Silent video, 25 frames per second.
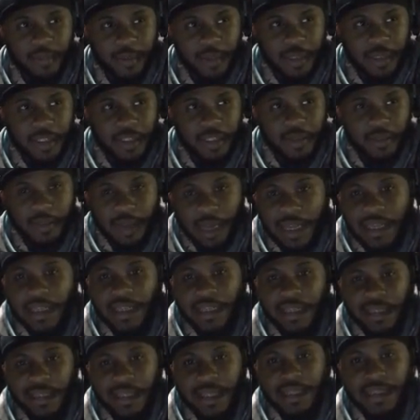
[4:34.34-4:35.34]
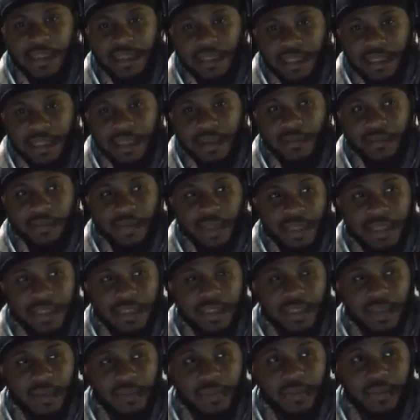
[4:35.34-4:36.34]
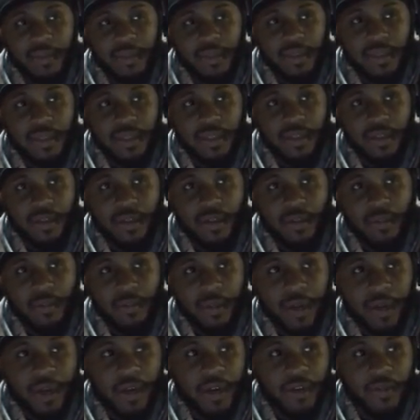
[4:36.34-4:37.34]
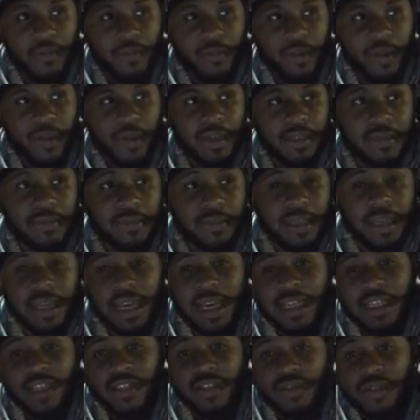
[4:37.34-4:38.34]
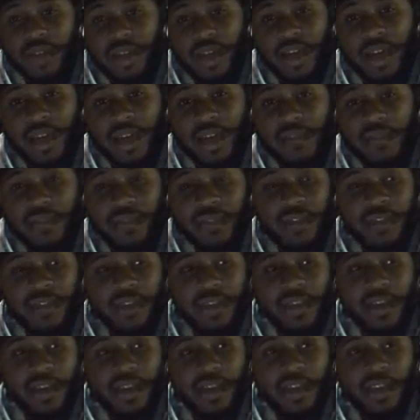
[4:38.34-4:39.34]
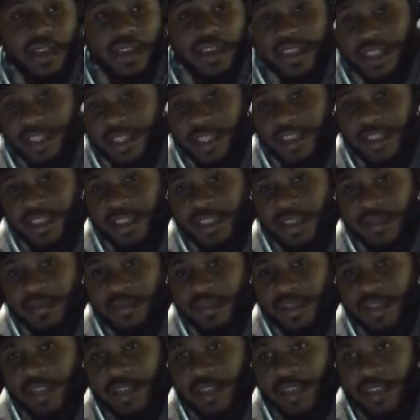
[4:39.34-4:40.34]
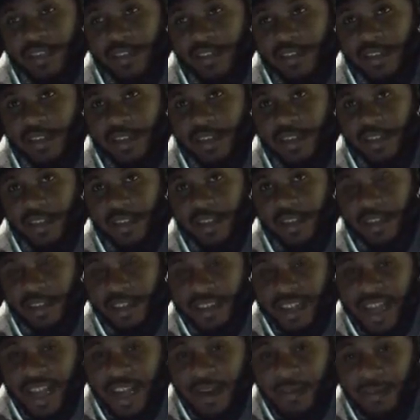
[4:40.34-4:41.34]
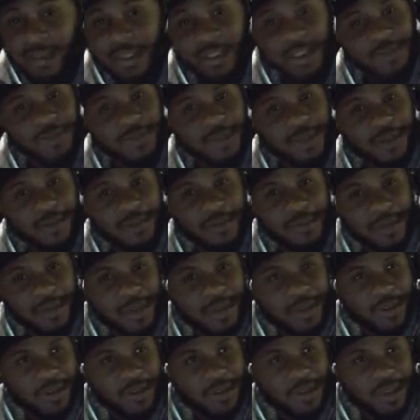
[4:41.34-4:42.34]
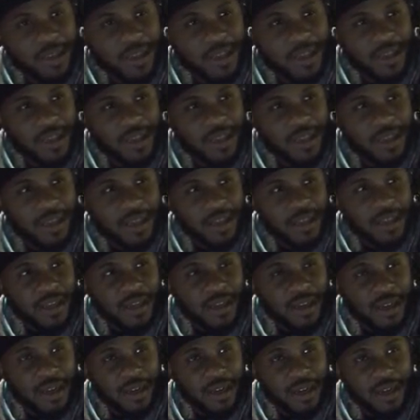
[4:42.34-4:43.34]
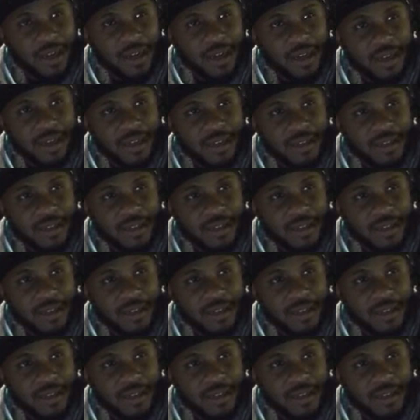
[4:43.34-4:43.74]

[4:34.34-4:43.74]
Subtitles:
but you got to get sleep is imperative, because me, I can drive, then it's your shift, and then you're tired because you've been up with me all day. Uh uh,